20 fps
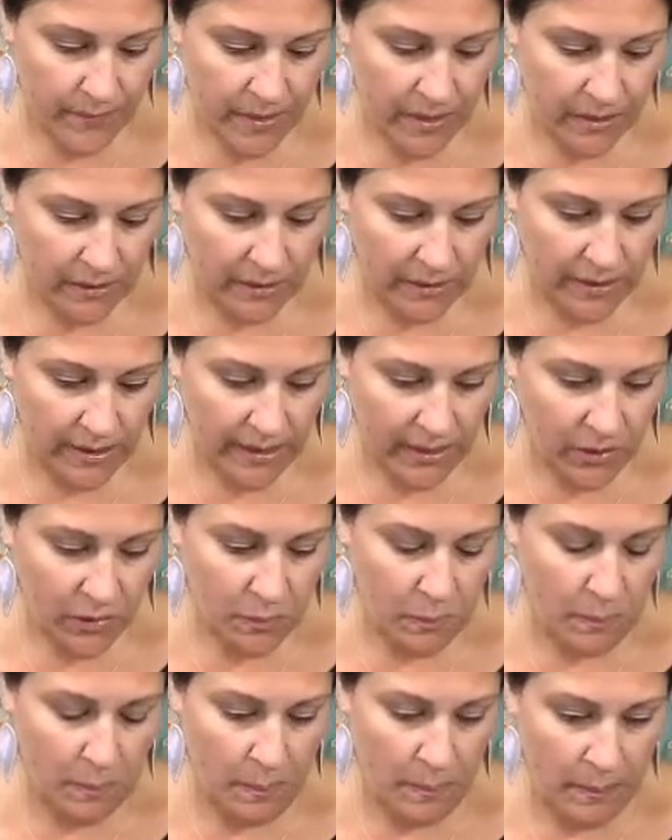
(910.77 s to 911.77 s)
a
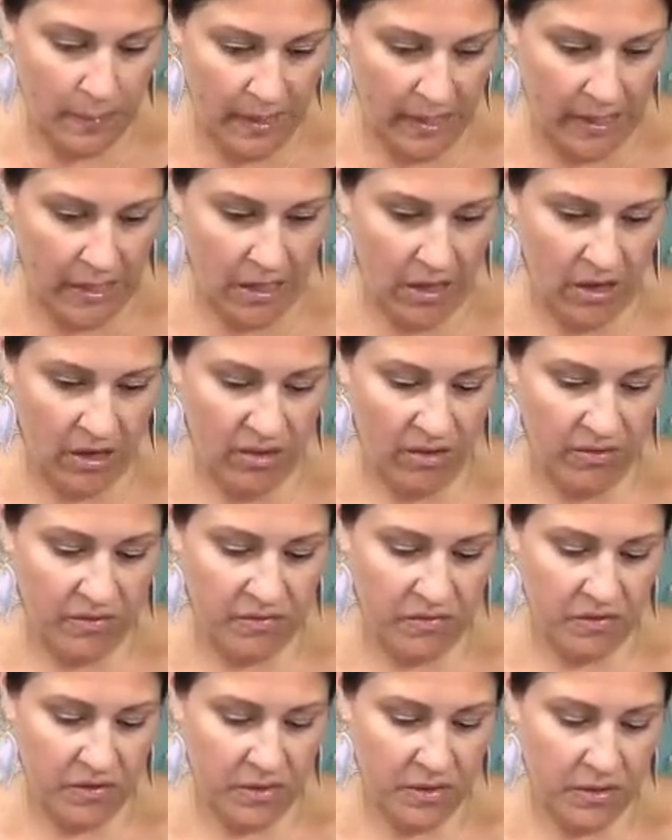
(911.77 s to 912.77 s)
little bit of
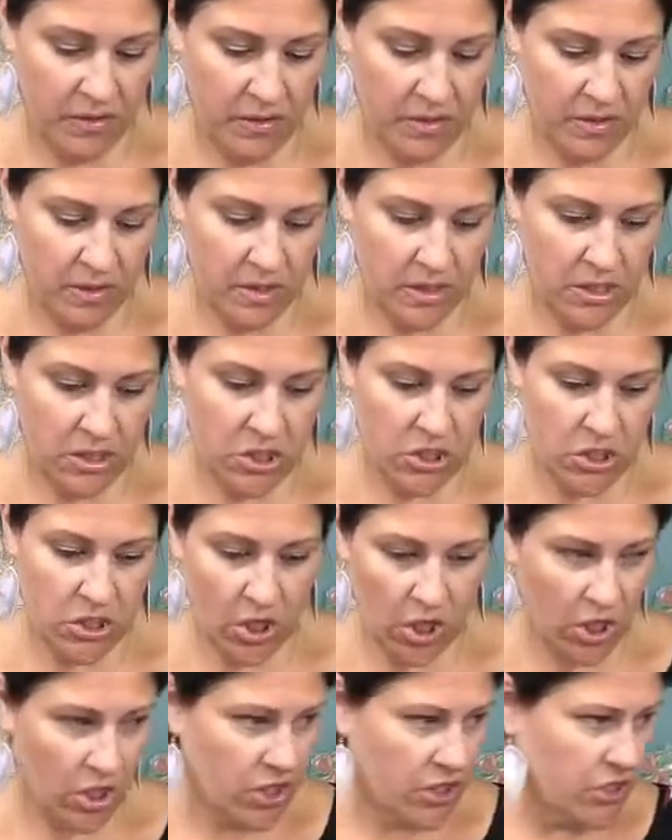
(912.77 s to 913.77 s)

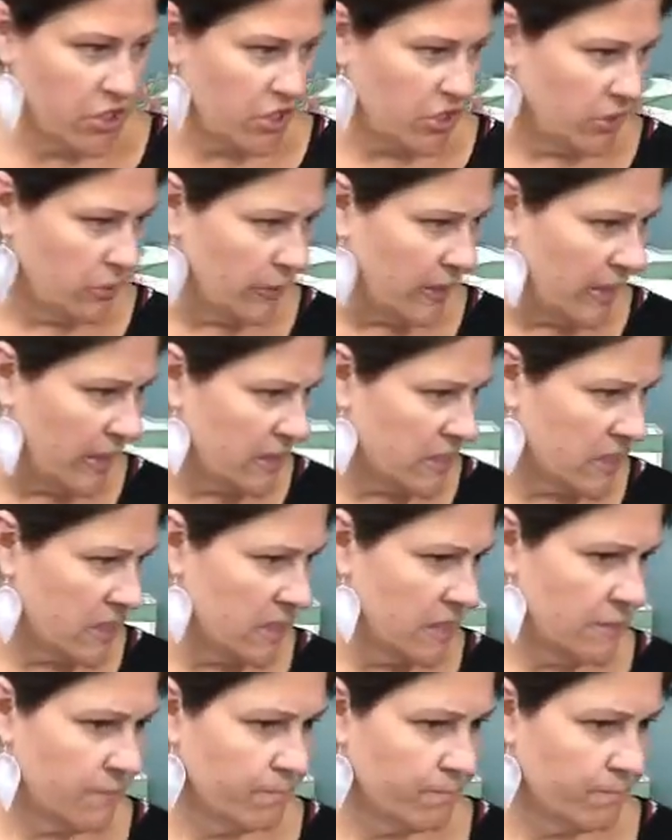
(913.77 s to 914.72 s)
dark to it.